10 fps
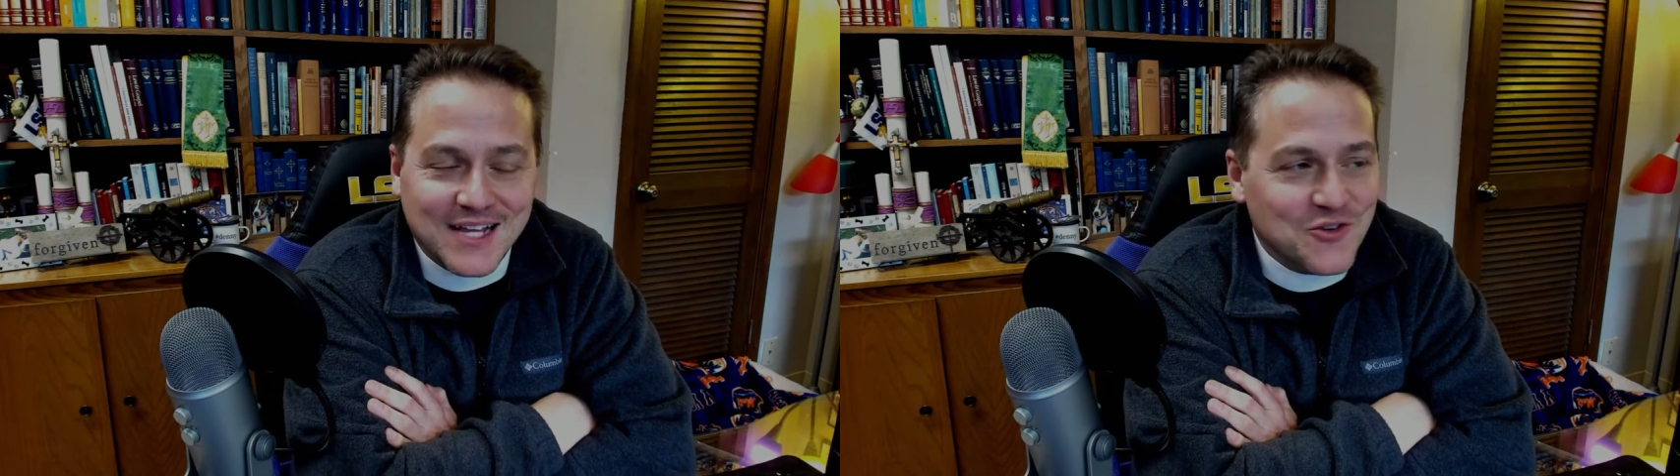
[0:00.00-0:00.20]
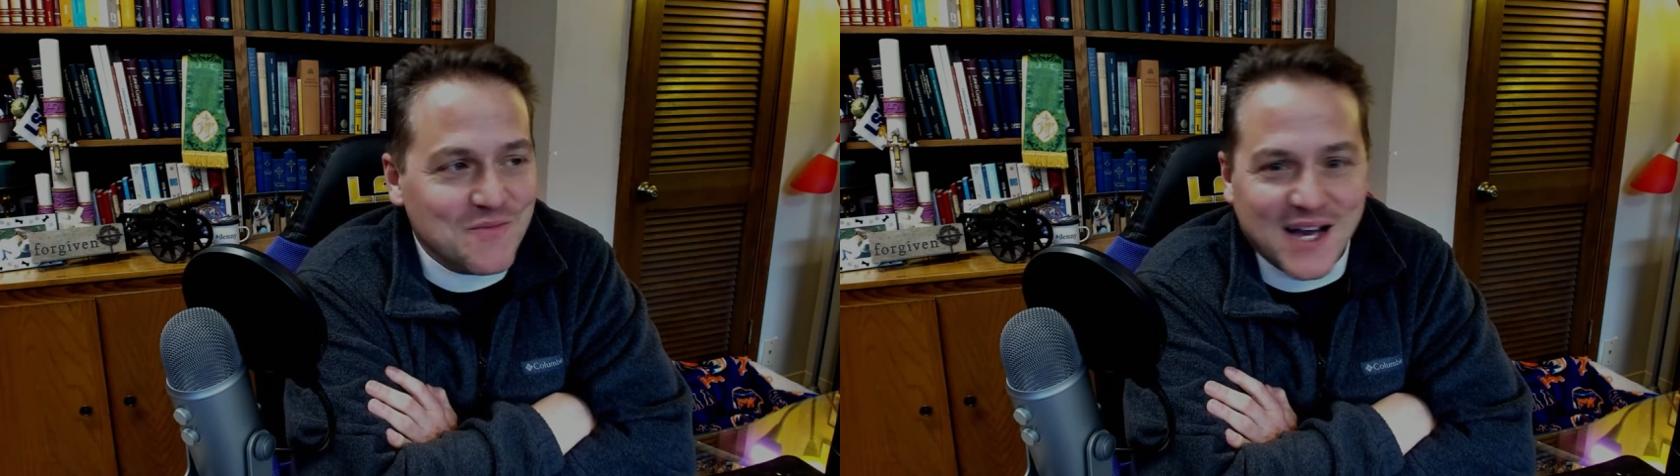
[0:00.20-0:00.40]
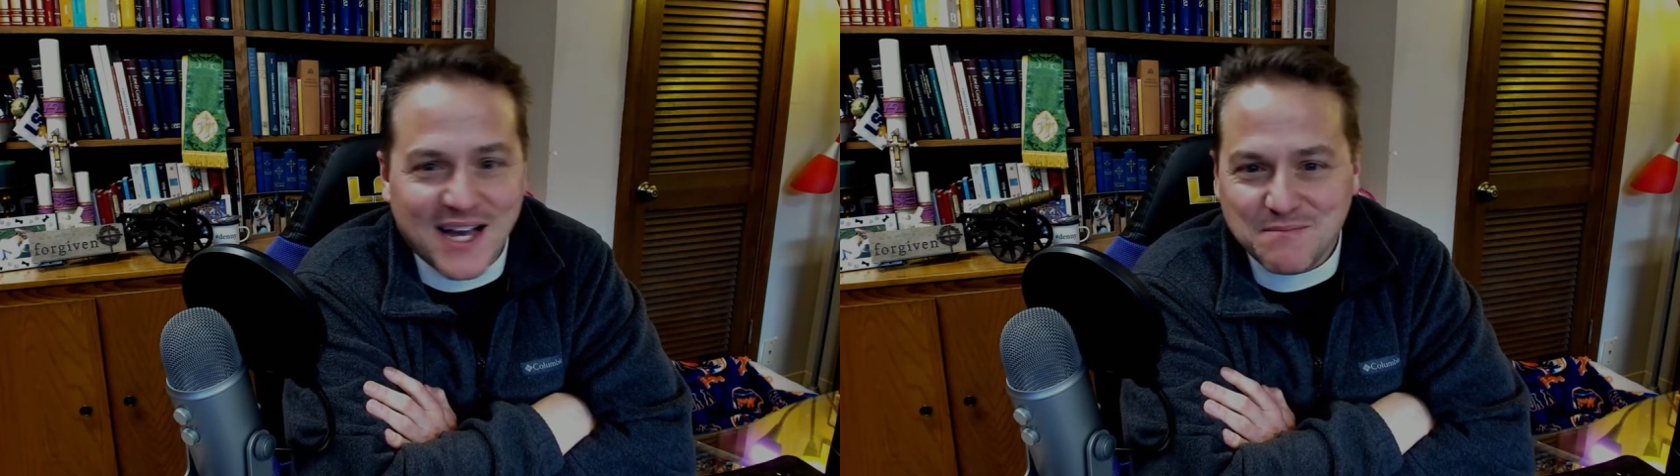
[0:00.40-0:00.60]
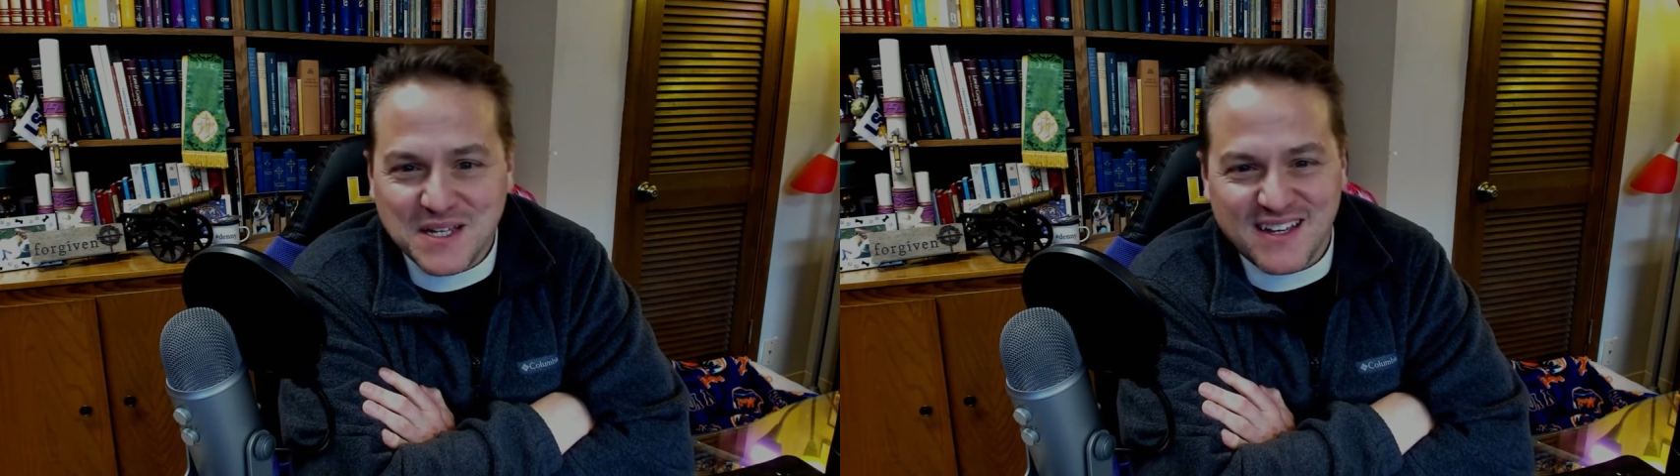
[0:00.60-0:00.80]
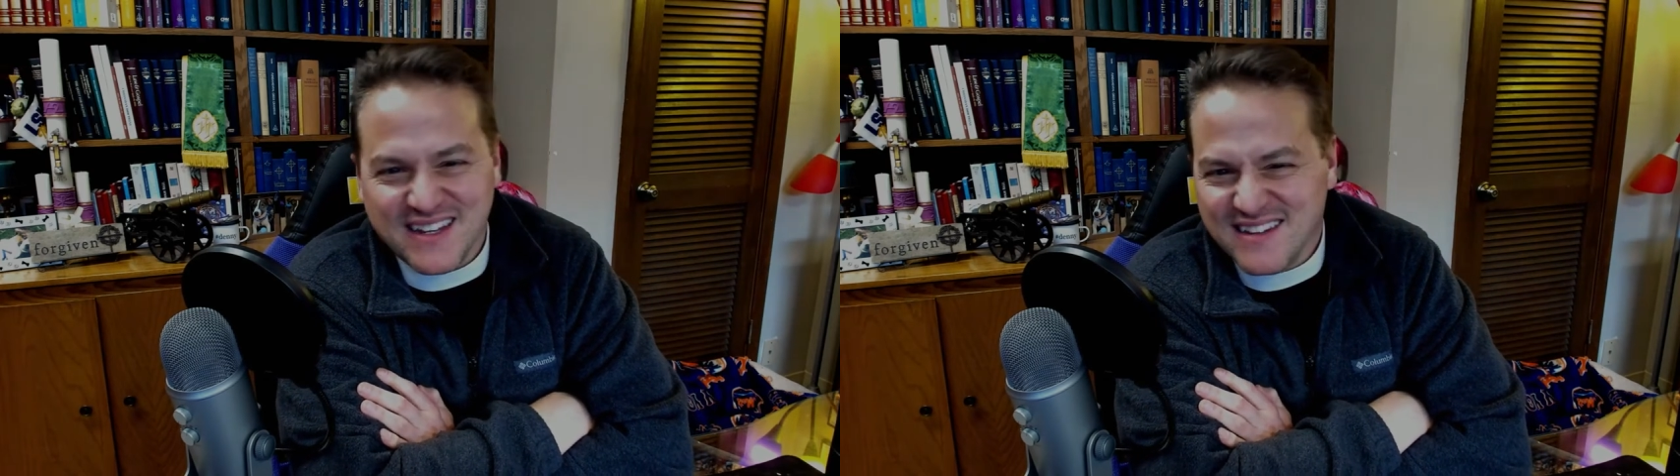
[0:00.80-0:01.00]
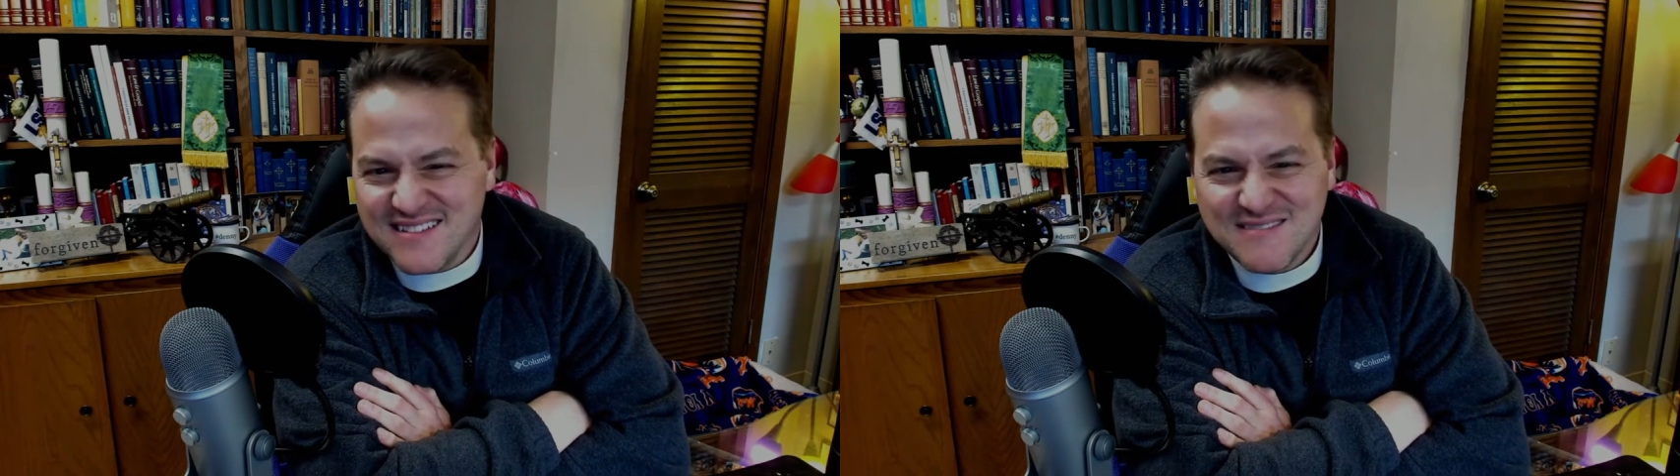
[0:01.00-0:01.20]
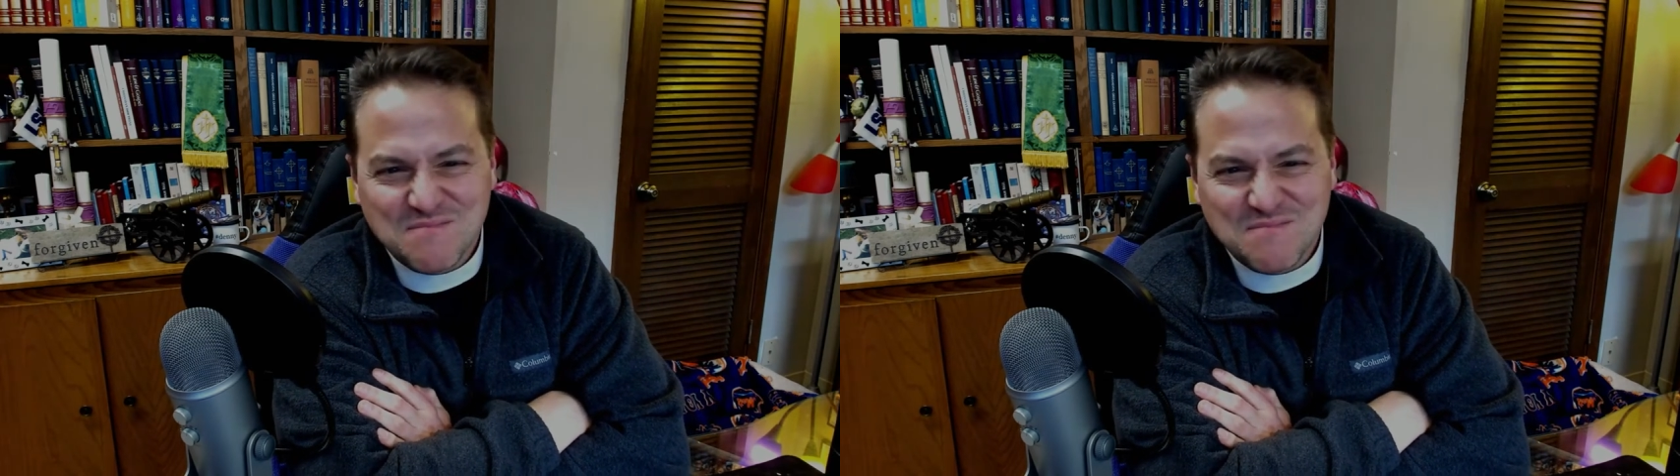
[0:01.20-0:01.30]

you might be